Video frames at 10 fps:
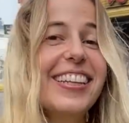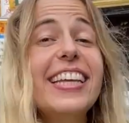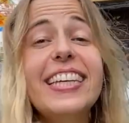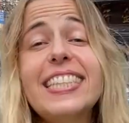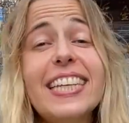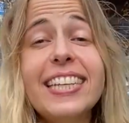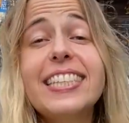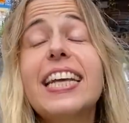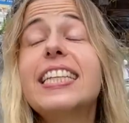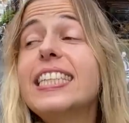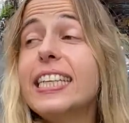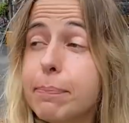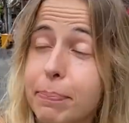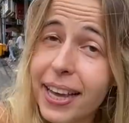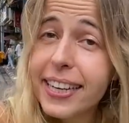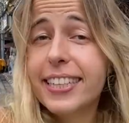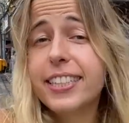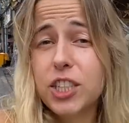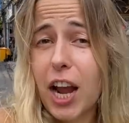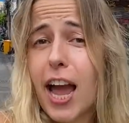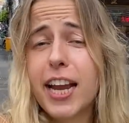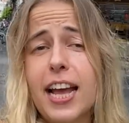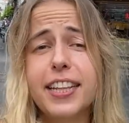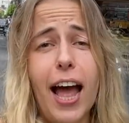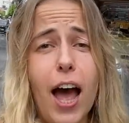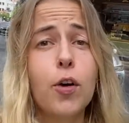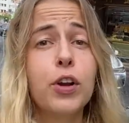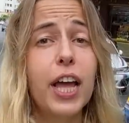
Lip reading: this is the biggest Chinatown